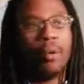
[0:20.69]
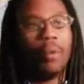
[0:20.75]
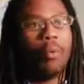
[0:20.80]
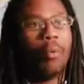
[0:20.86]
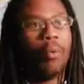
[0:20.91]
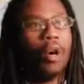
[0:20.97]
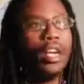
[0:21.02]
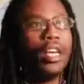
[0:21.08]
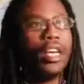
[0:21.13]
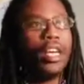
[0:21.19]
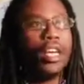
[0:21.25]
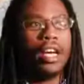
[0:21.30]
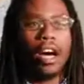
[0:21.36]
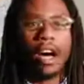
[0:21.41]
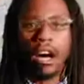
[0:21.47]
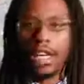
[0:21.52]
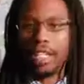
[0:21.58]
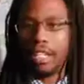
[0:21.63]
One,
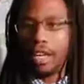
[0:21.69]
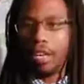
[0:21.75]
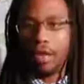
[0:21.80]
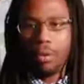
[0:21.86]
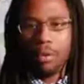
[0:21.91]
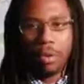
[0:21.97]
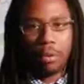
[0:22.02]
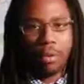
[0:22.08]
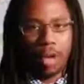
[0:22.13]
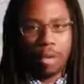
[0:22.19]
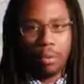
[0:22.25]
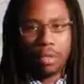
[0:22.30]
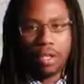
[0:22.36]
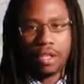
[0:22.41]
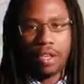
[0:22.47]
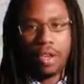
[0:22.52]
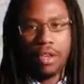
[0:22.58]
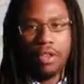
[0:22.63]
as everyone probably
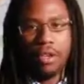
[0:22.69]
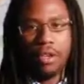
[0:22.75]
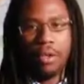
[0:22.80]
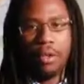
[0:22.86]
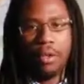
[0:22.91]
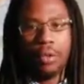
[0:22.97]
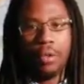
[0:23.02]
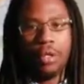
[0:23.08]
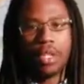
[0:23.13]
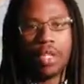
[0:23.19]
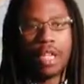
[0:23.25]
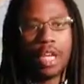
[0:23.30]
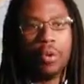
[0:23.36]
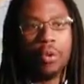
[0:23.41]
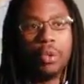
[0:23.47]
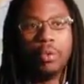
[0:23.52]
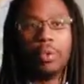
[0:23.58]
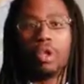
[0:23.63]
saw in the news,
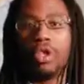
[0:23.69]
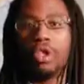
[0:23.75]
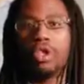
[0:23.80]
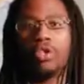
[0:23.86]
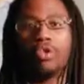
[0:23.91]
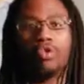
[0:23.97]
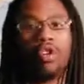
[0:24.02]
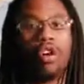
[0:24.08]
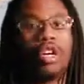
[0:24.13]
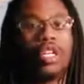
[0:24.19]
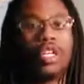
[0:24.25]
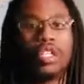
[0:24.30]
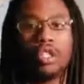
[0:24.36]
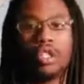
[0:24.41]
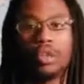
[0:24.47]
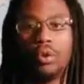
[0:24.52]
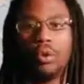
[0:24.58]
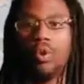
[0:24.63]
it was one of the
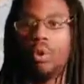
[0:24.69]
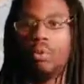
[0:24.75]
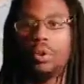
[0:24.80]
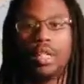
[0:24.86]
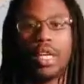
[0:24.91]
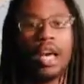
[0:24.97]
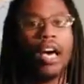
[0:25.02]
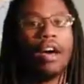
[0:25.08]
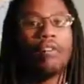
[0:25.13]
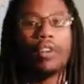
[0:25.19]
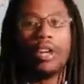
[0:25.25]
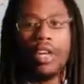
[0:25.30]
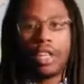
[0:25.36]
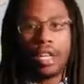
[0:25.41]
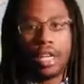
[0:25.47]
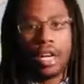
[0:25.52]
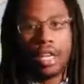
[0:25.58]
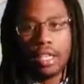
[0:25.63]
strongest storms to ever hit
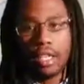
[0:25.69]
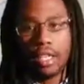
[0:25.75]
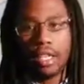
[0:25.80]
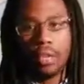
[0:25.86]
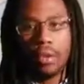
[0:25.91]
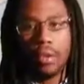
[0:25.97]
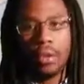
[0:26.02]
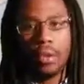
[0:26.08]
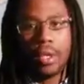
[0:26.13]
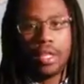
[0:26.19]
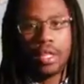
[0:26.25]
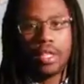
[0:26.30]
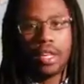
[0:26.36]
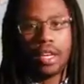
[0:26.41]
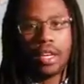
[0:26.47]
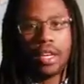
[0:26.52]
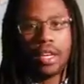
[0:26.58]
the continental USA.